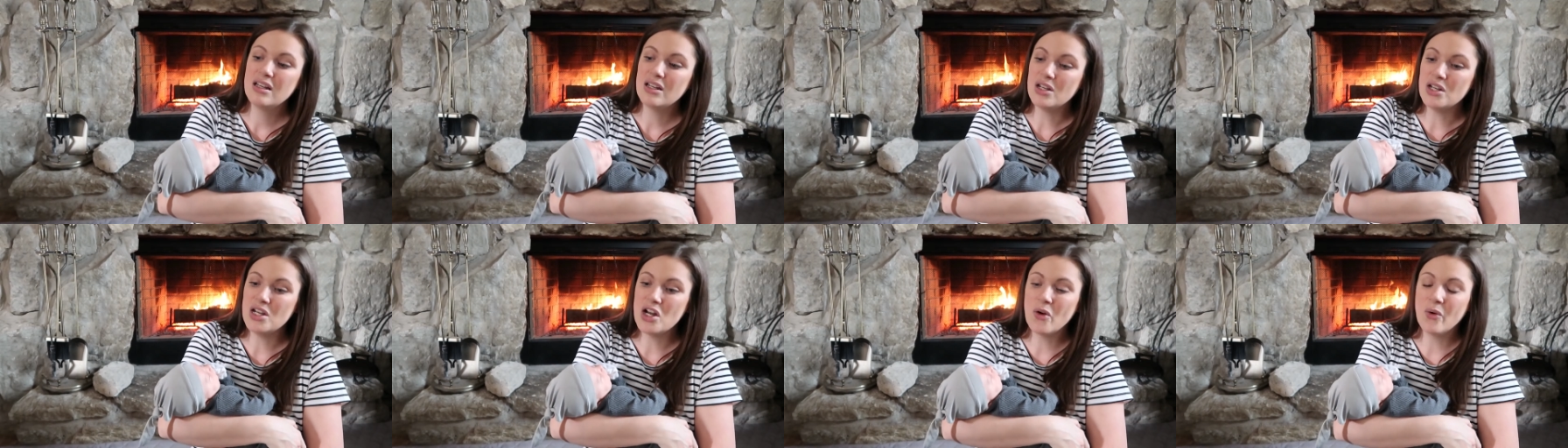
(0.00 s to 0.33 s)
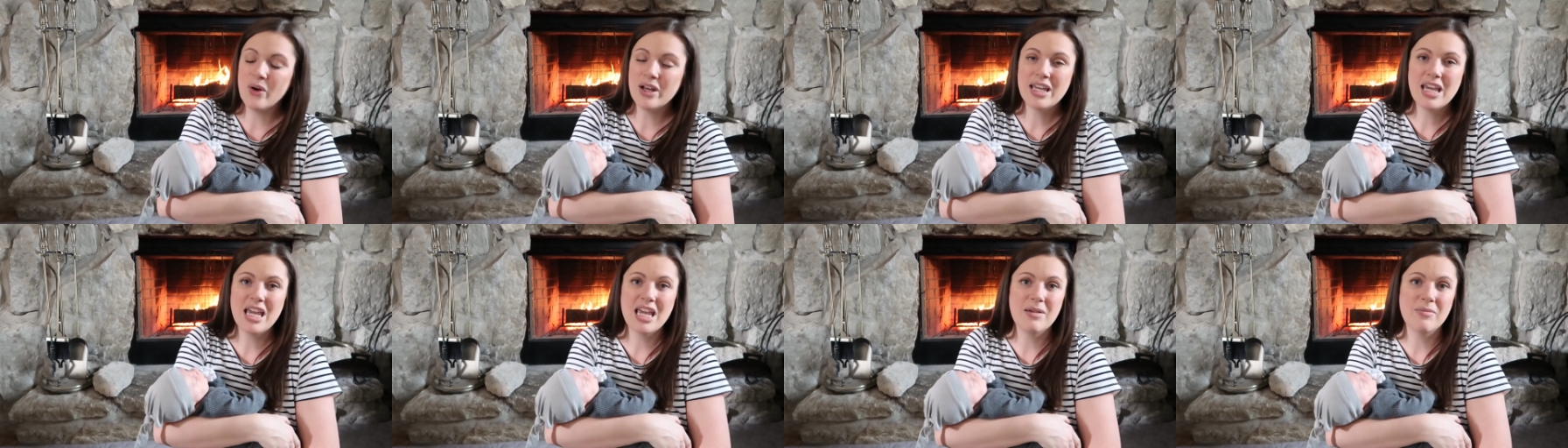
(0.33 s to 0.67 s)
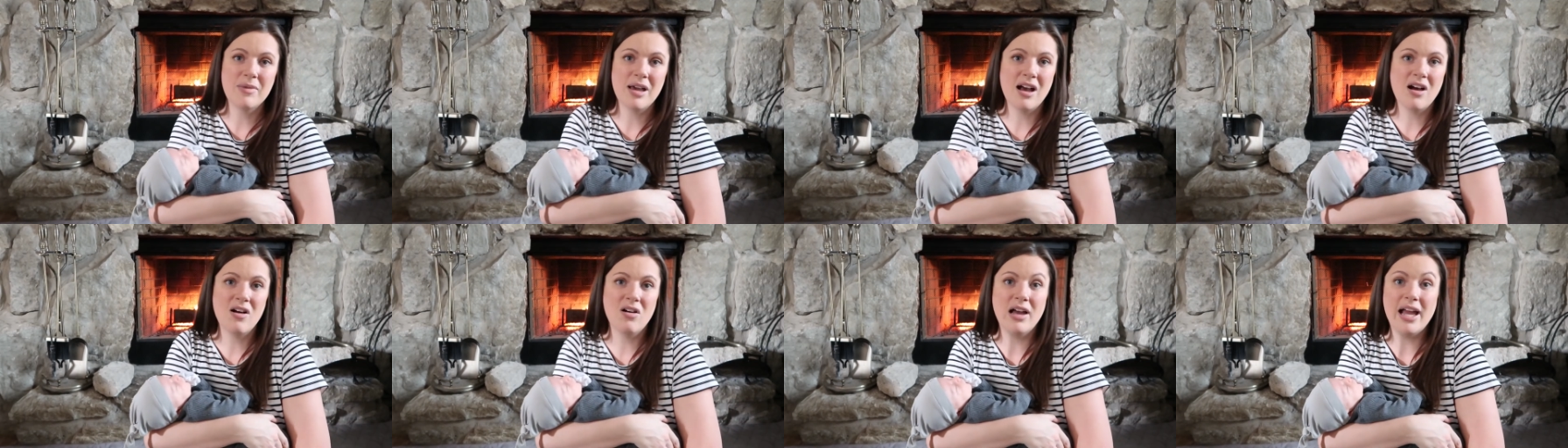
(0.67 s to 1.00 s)
Noah came
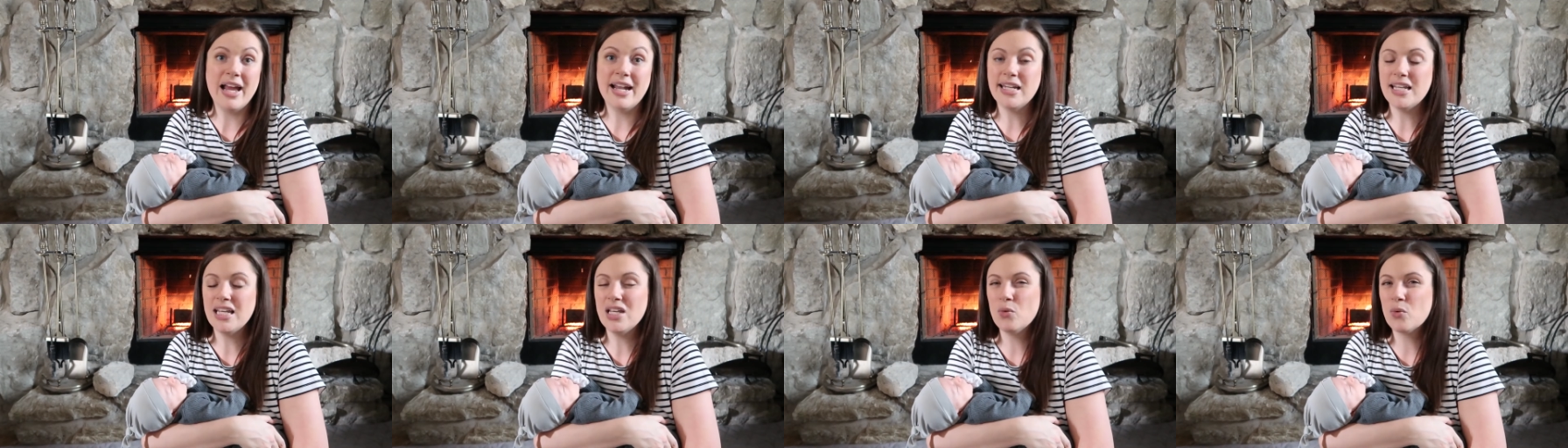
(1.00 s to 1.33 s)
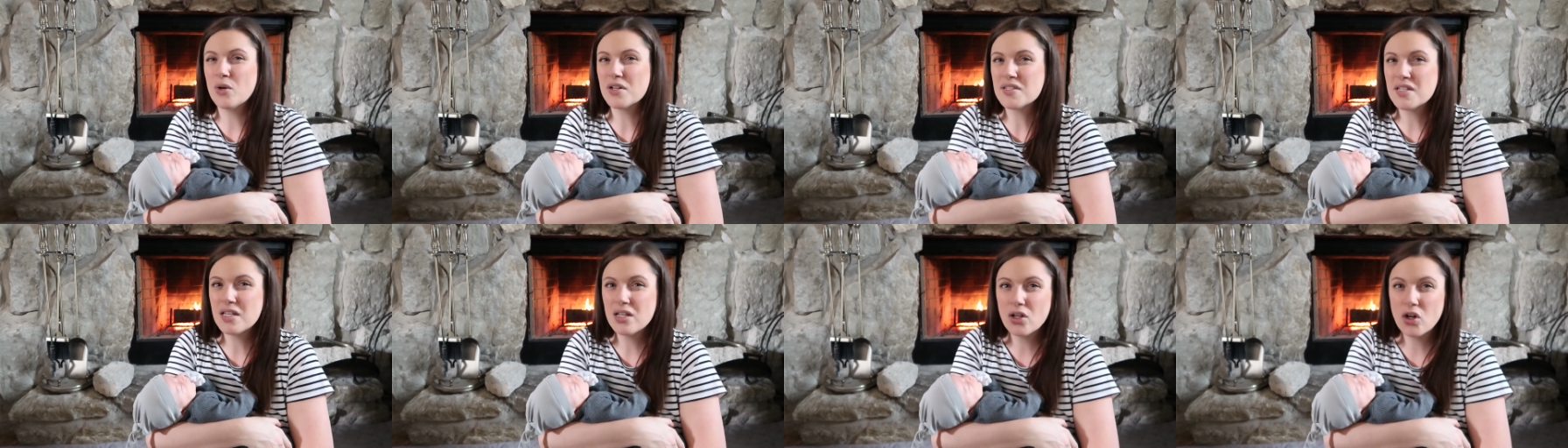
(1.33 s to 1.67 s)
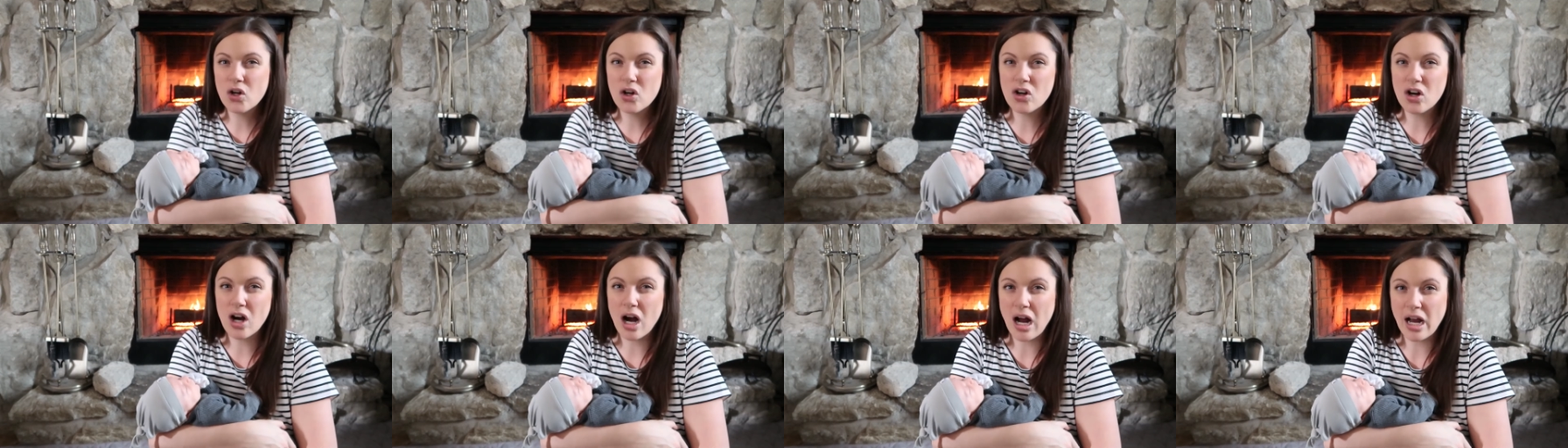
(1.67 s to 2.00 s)
out and he wasn't
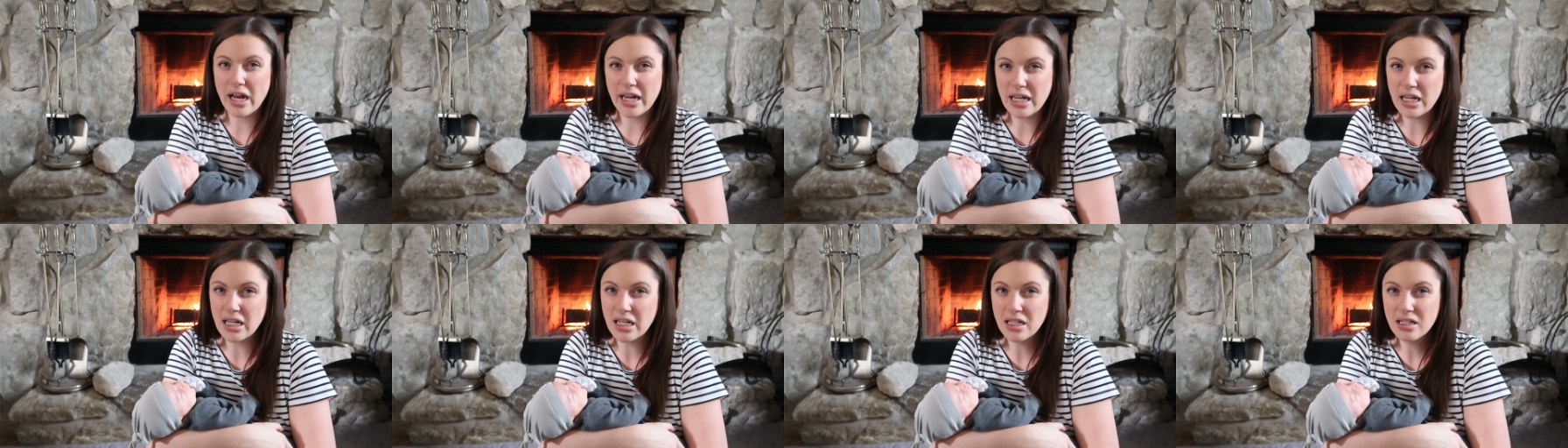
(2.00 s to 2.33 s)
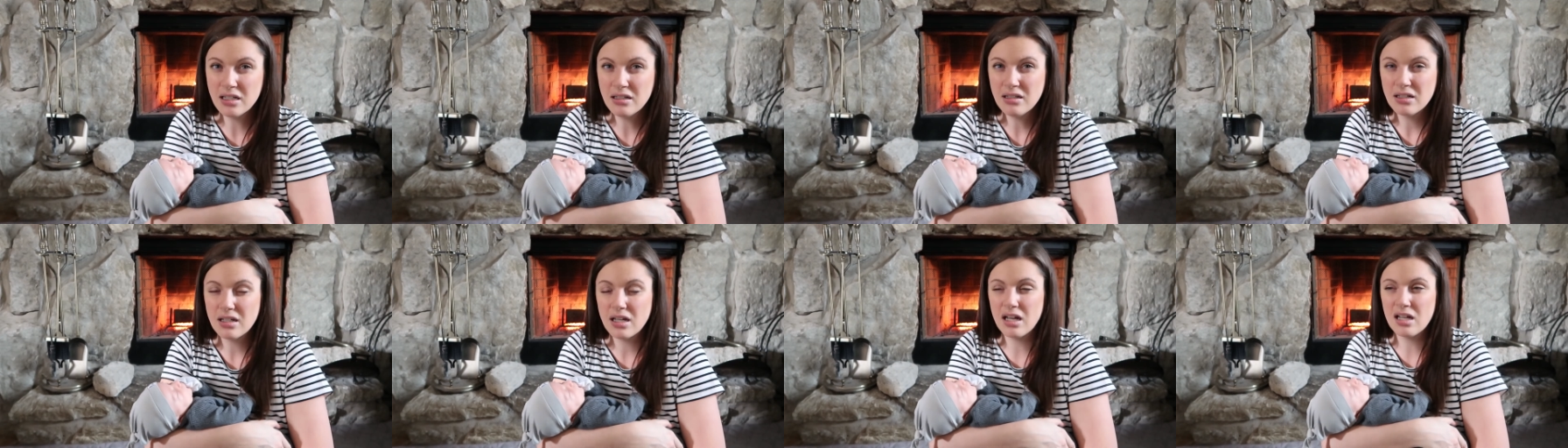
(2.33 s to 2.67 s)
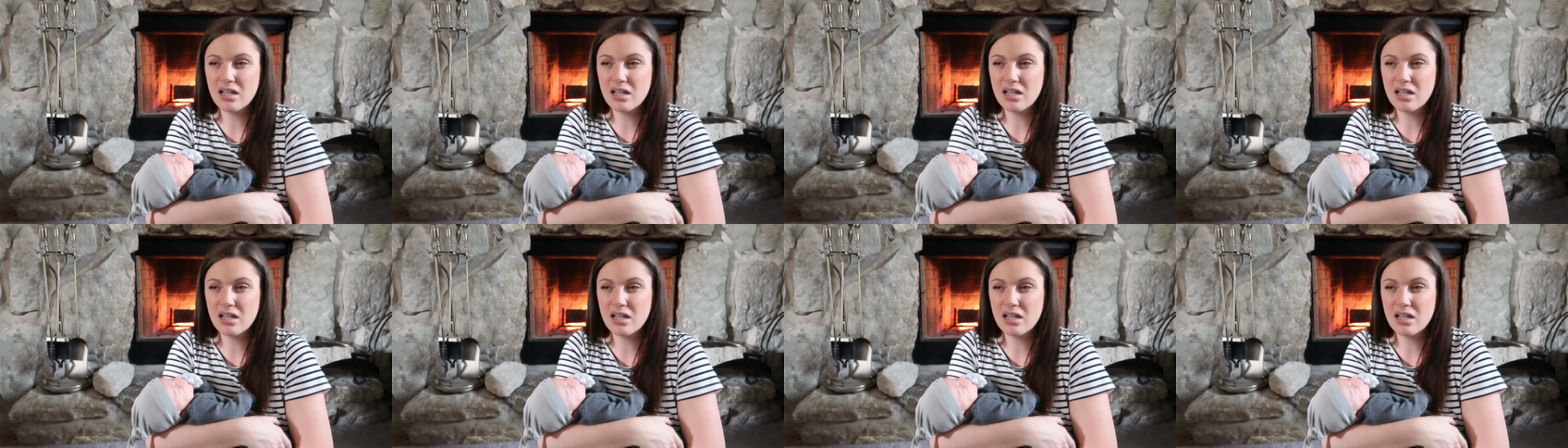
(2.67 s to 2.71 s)
crying.